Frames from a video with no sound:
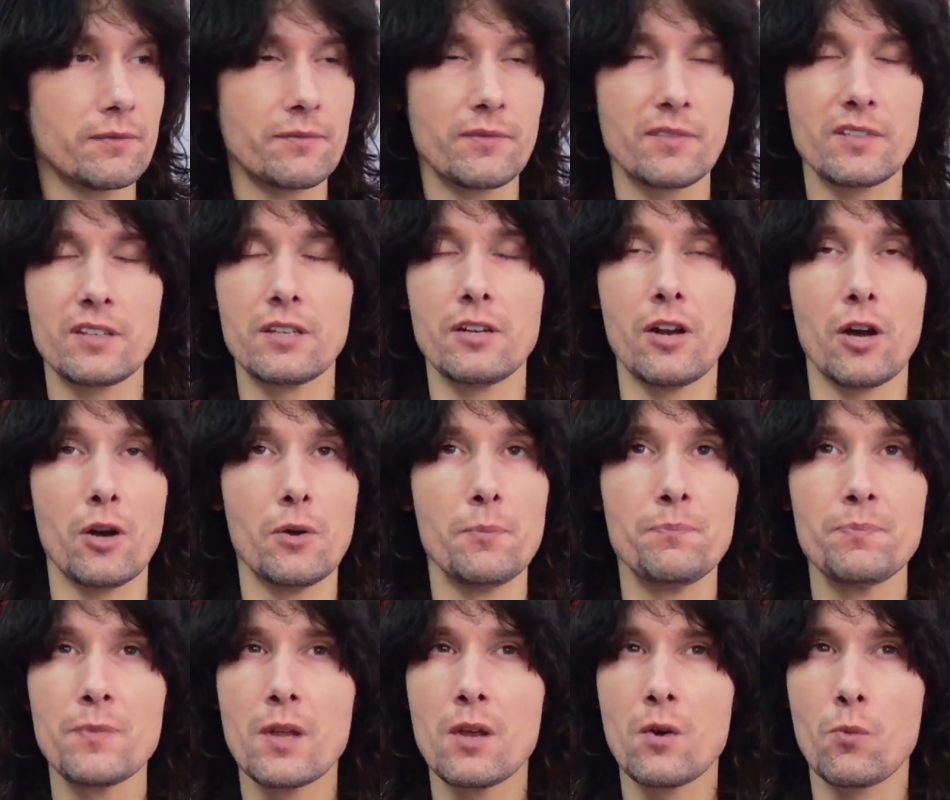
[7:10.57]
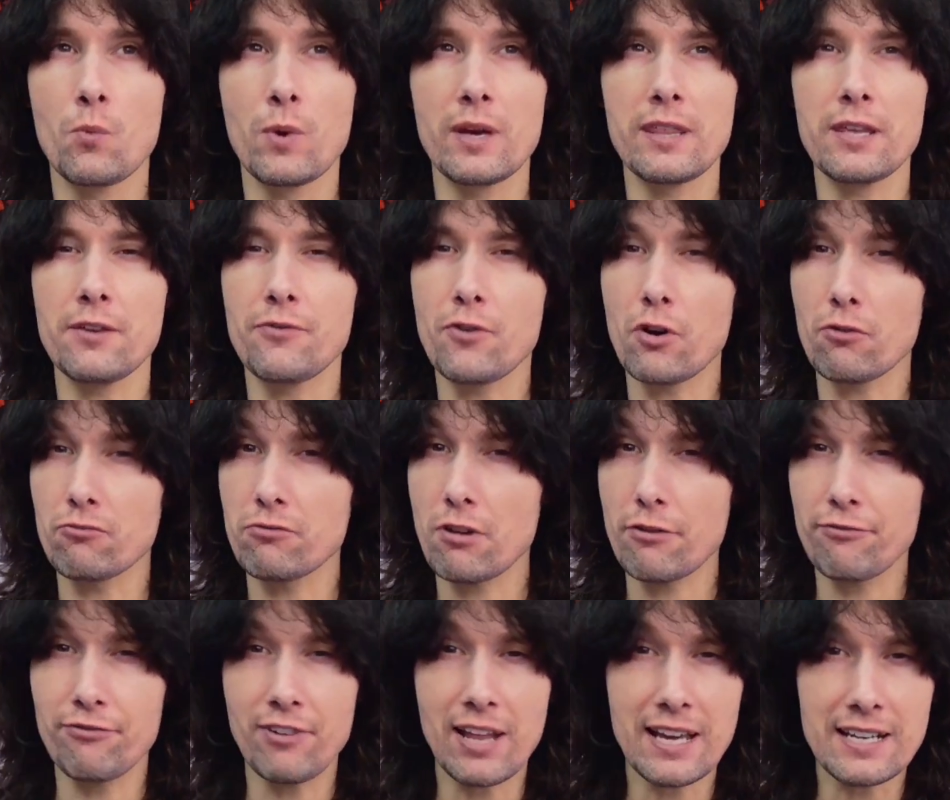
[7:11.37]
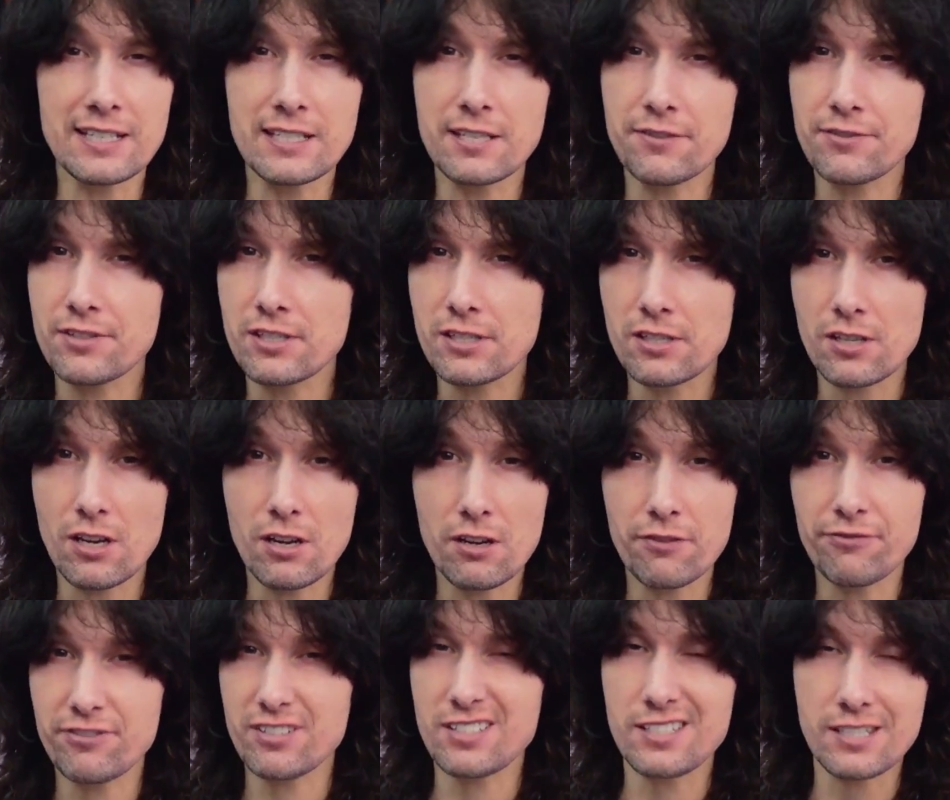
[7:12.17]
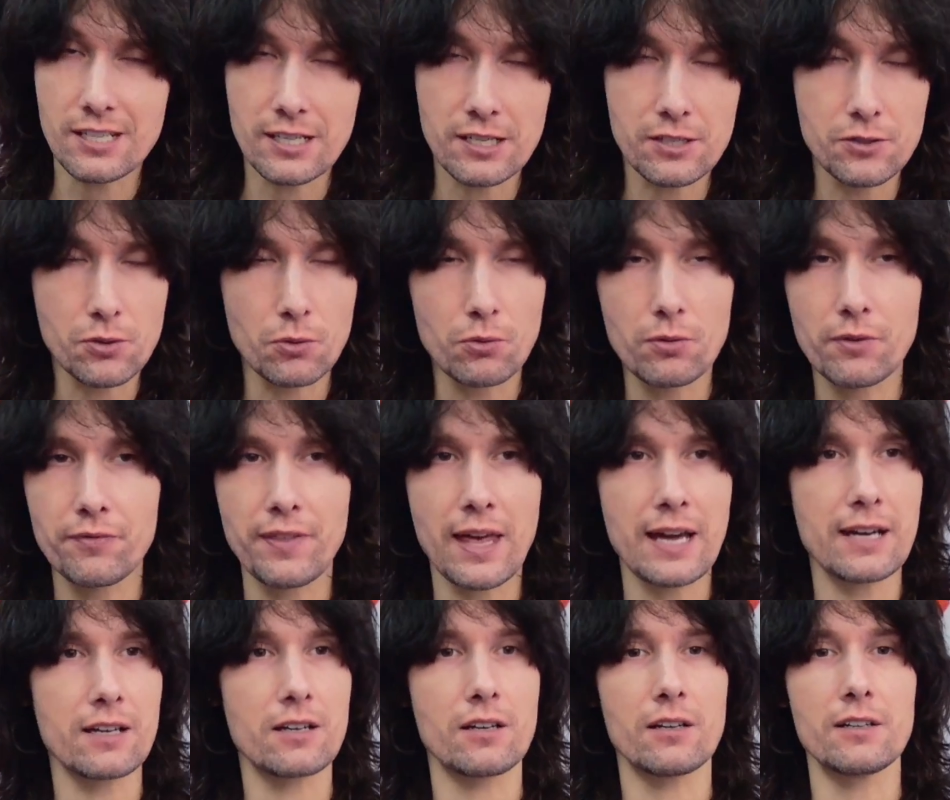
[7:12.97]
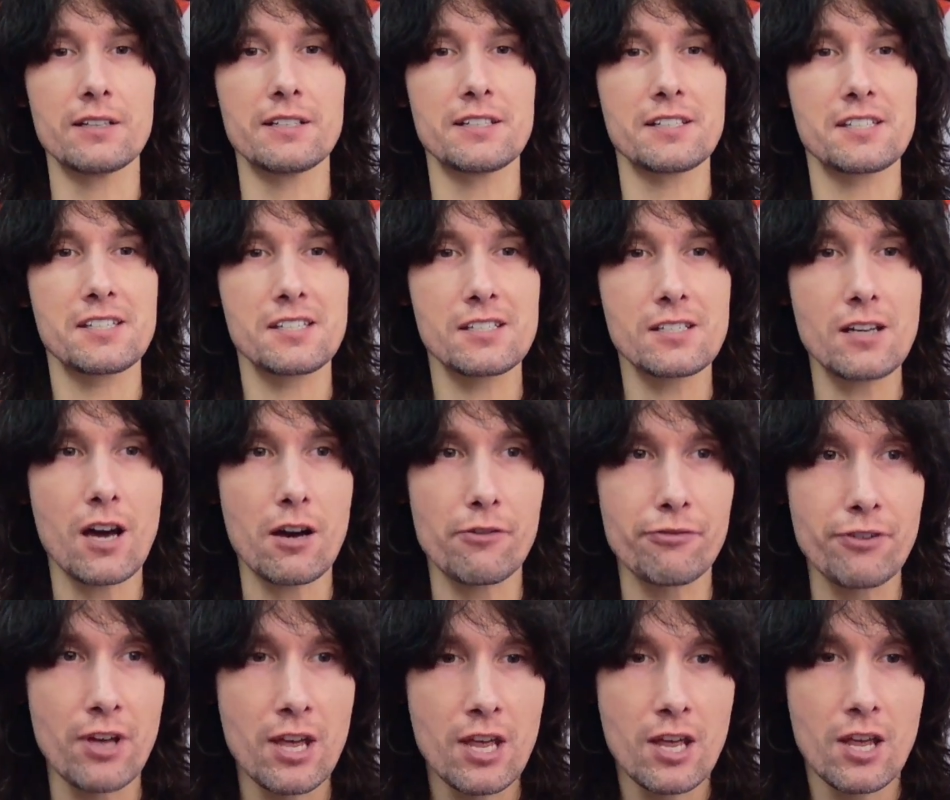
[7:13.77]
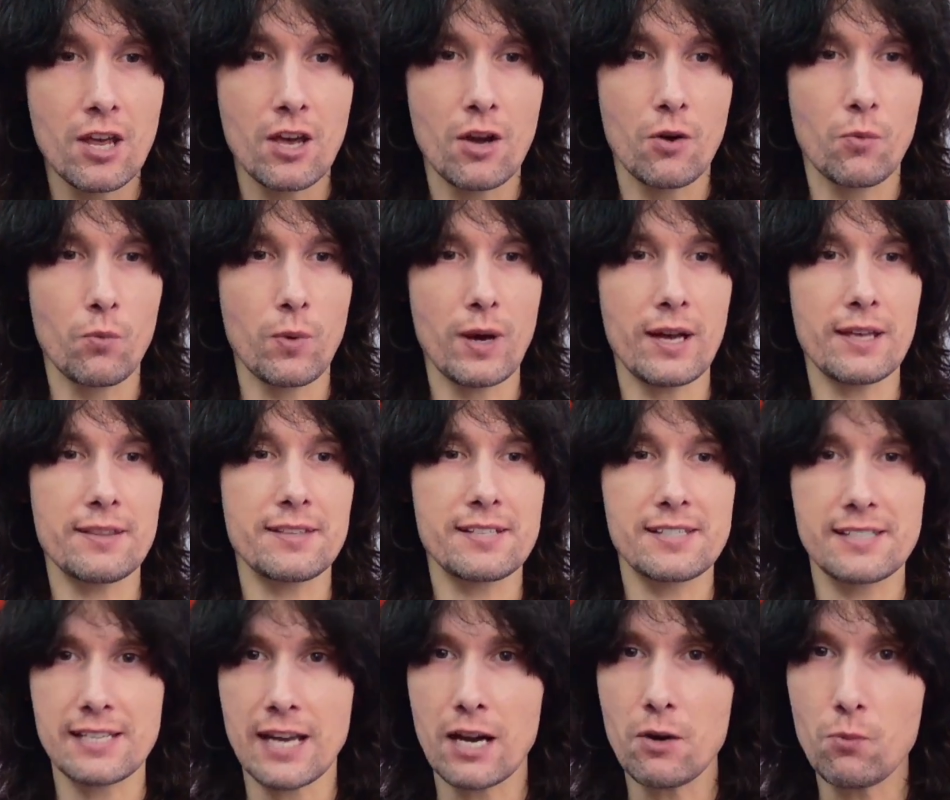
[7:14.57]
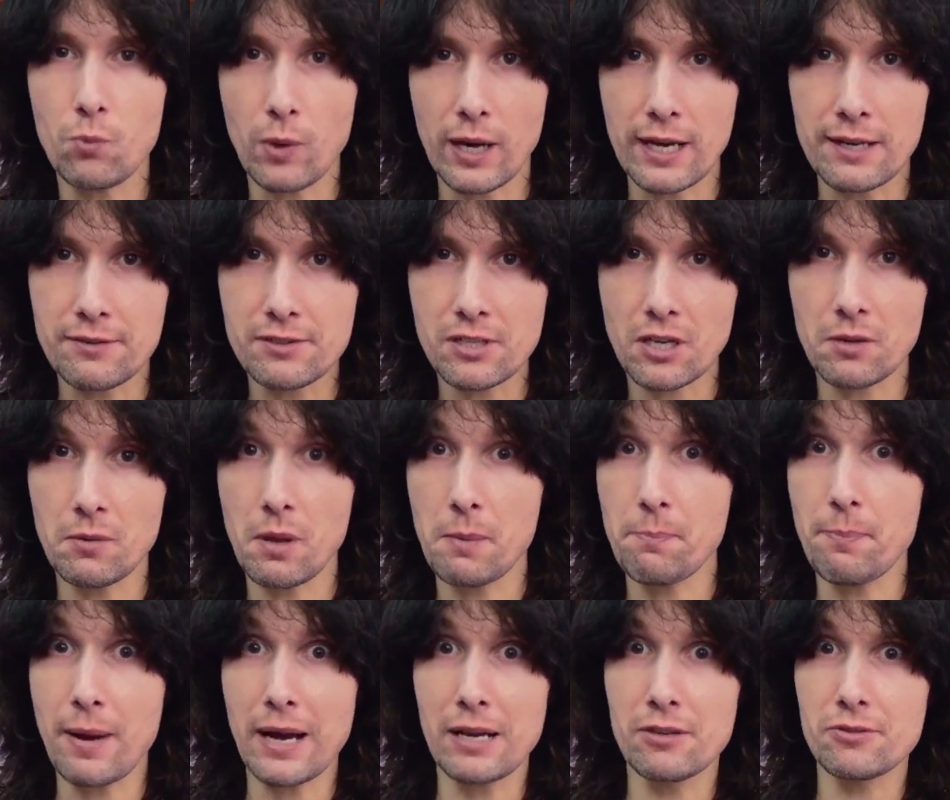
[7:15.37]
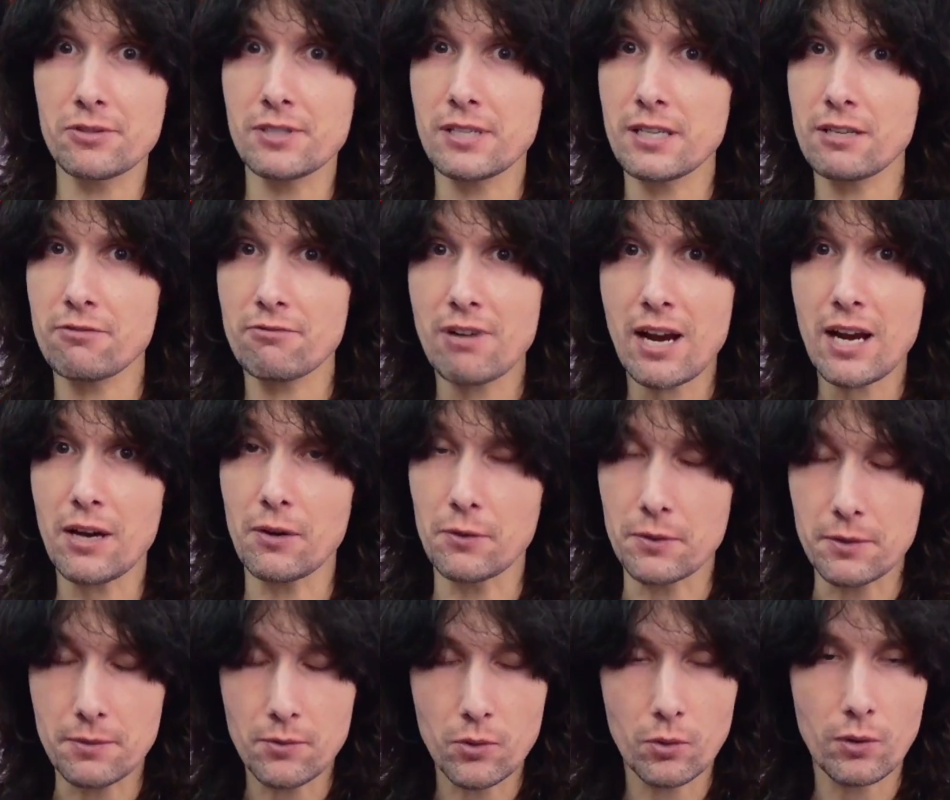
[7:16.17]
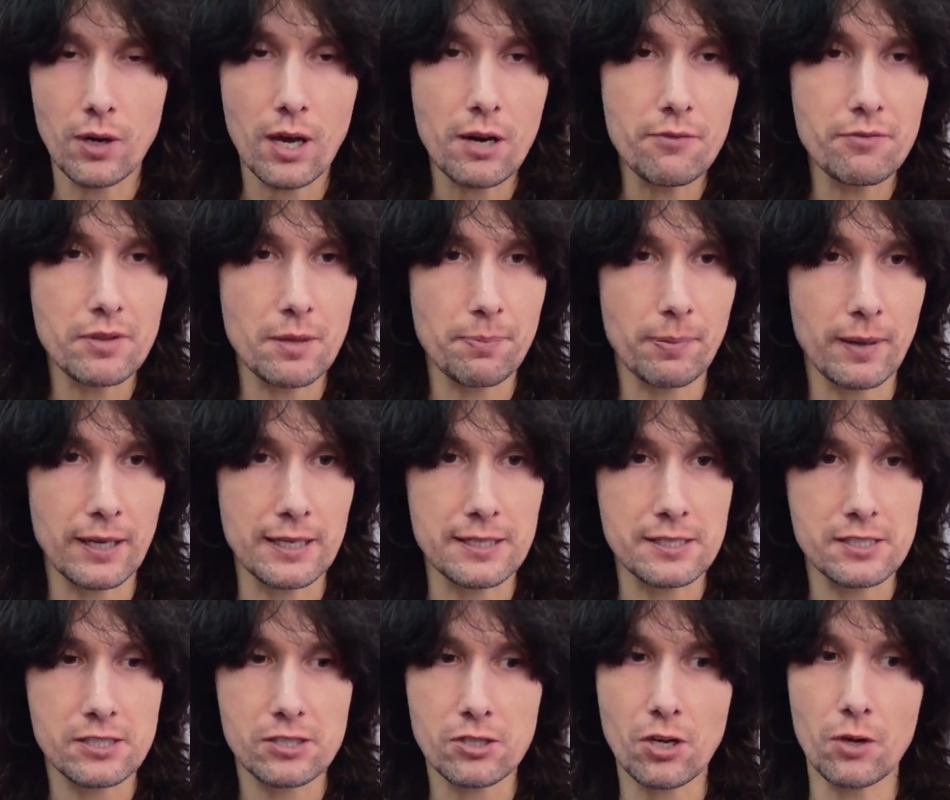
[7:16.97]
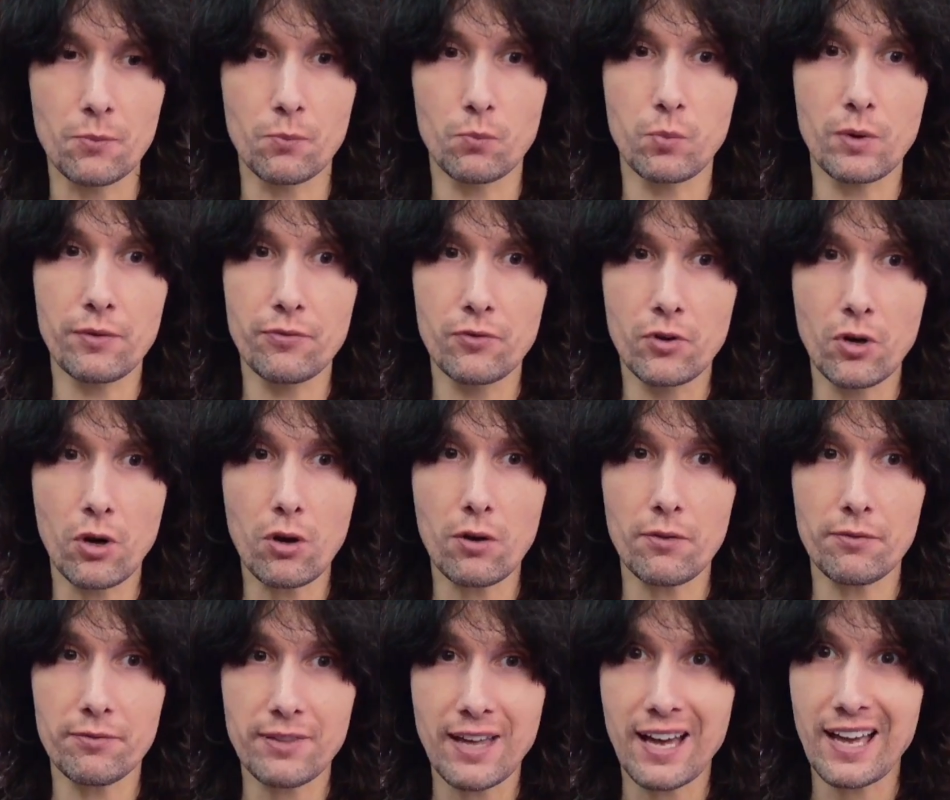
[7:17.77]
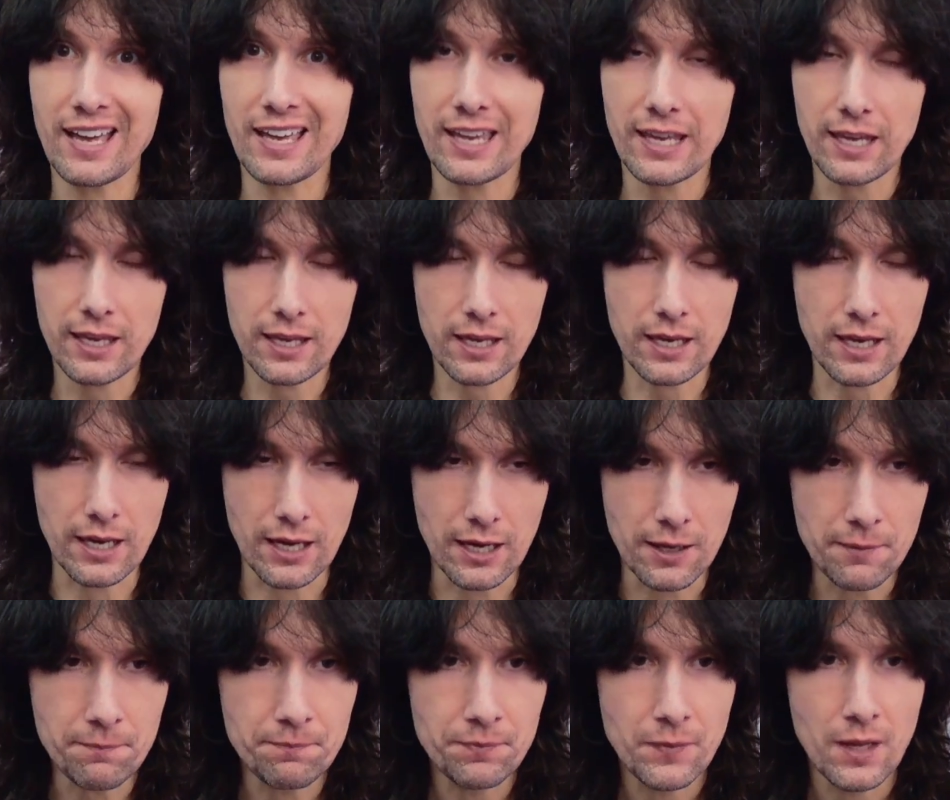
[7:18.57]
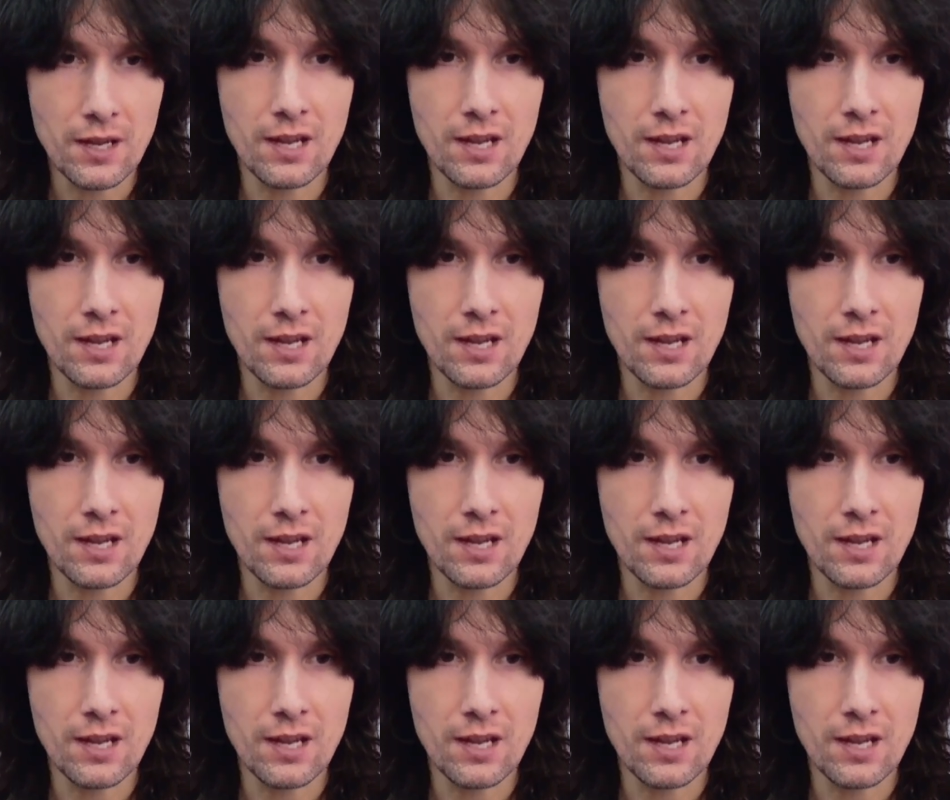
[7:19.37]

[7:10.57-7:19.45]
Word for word: you know whether you've got reflective surfaces all of that kind of stuff where the sound waves are going to be bouncing around all over the place so we've got that here